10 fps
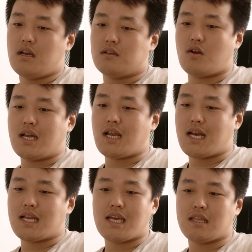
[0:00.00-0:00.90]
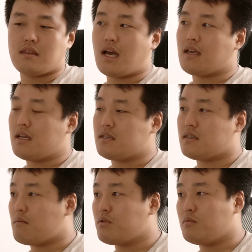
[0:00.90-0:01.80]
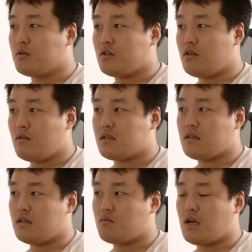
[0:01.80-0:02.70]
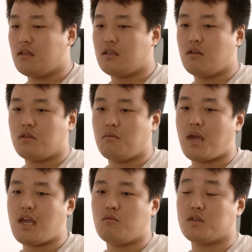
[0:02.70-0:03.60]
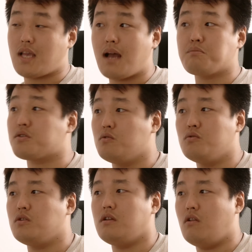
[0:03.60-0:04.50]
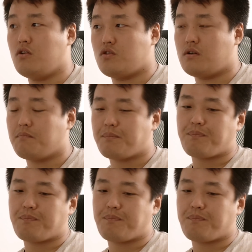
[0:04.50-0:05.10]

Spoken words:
So I think that case is applicable to UST as well. The pain was absolutely larger